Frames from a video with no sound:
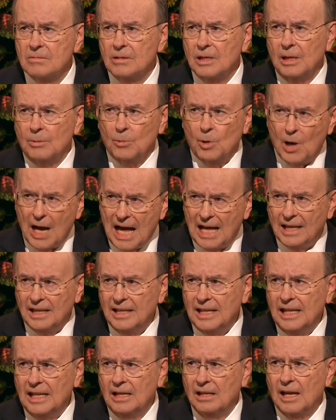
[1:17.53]

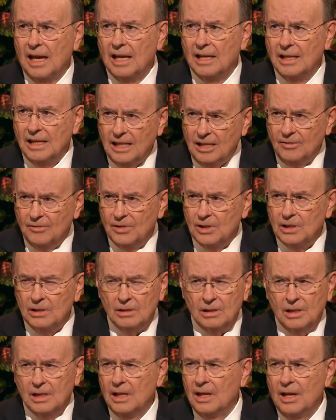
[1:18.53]
immorality, and evil
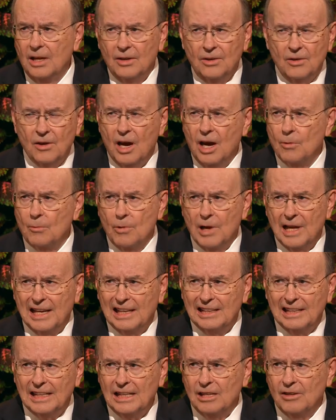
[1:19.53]
not
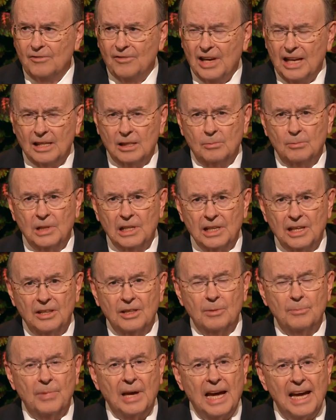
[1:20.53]
readily available in
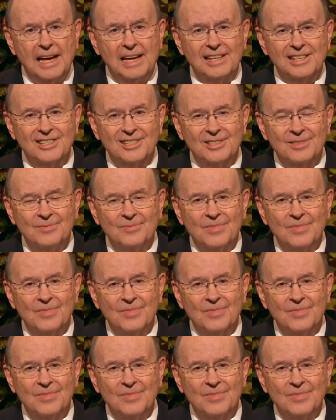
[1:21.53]
the past.